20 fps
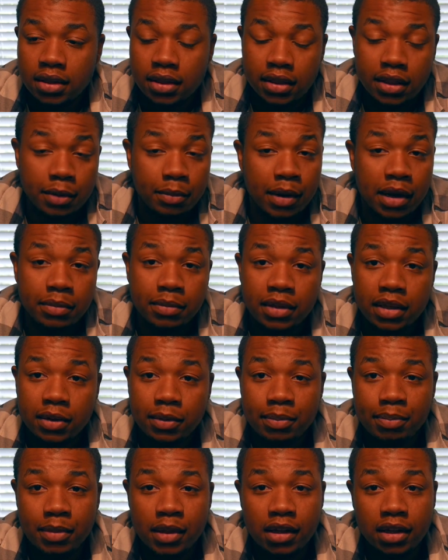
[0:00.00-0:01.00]
there might be
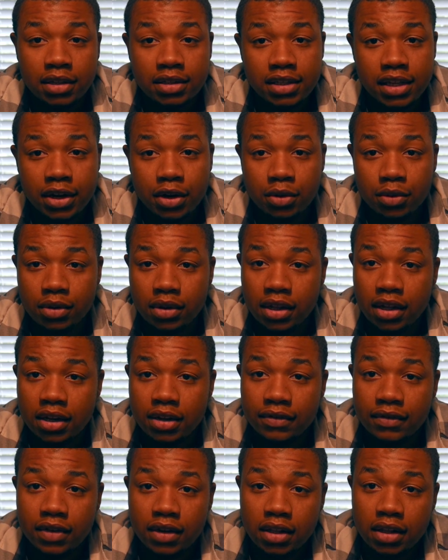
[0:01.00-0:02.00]
military
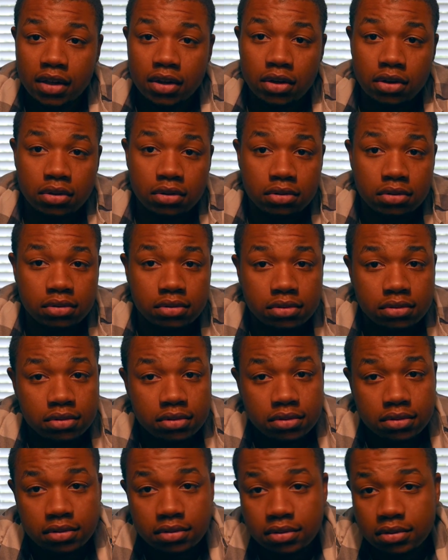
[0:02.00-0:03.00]
related
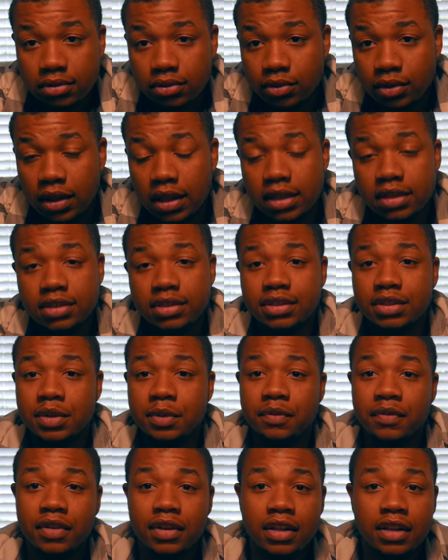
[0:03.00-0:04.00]
videos,
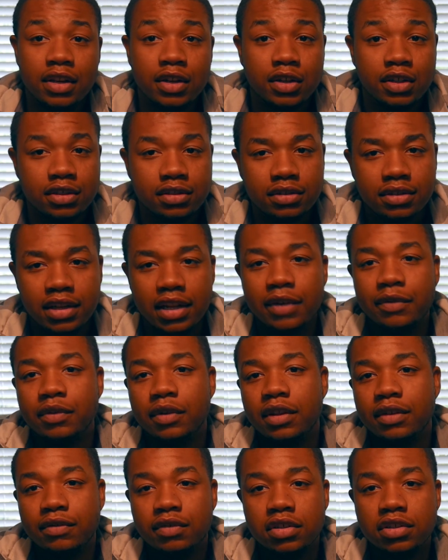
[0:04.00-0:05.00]
relationship videos,
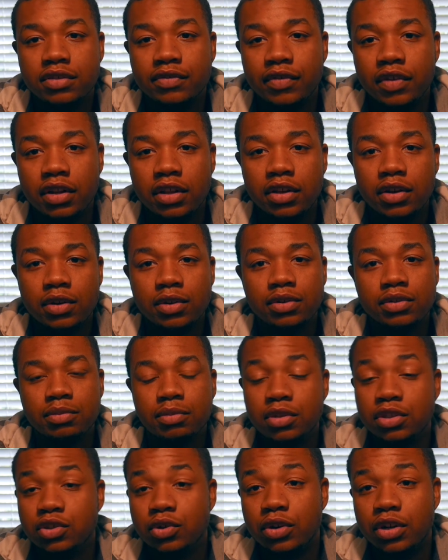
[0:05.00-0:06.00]
definitely fishing videos.
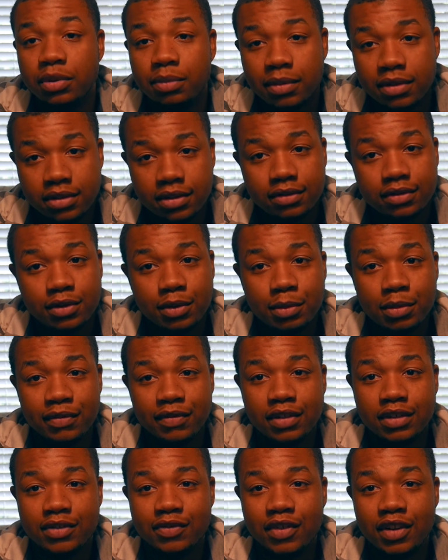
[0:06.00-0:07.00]
Majority of my stuff's gonna be
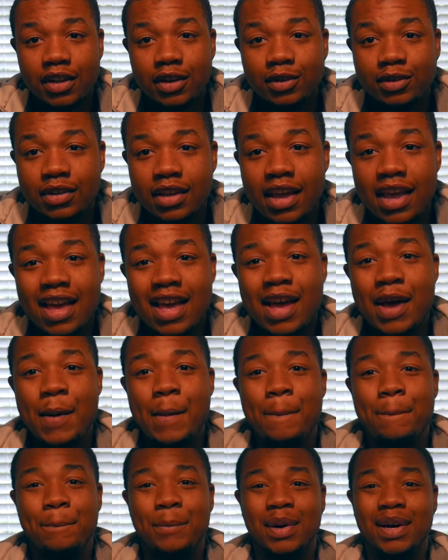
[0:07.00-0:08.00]
fishing
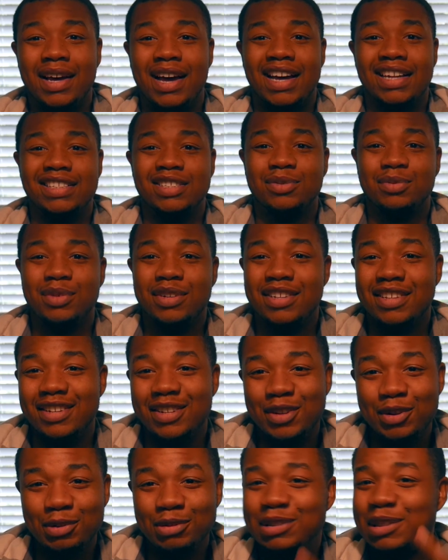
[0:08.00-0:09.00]
videos, but I just want
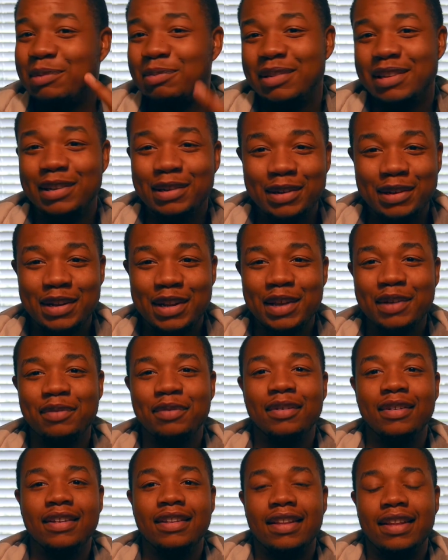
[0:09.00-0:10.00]
to do something
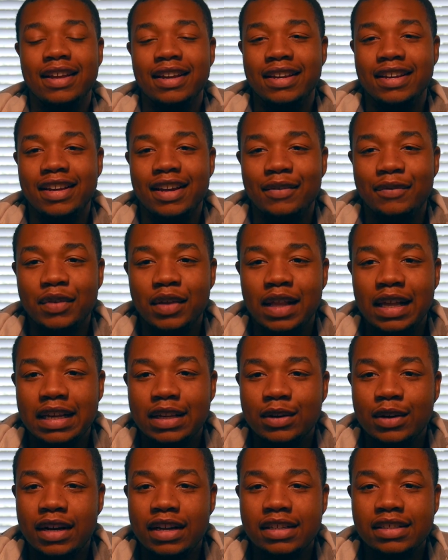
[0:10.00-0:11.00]
different. Like I feel like
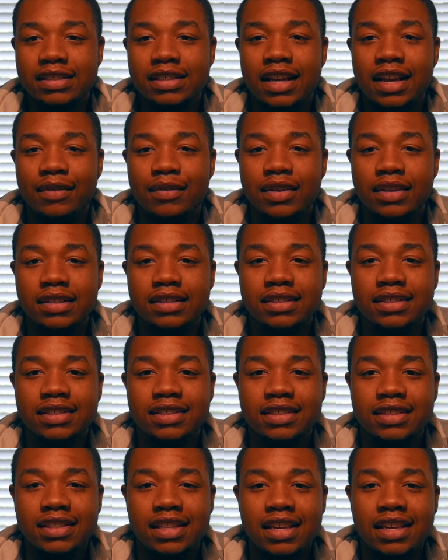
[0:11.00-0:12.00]
you guys haven't
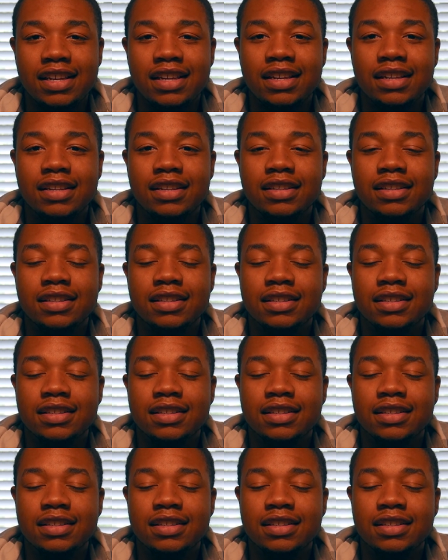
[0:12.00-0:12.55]
seen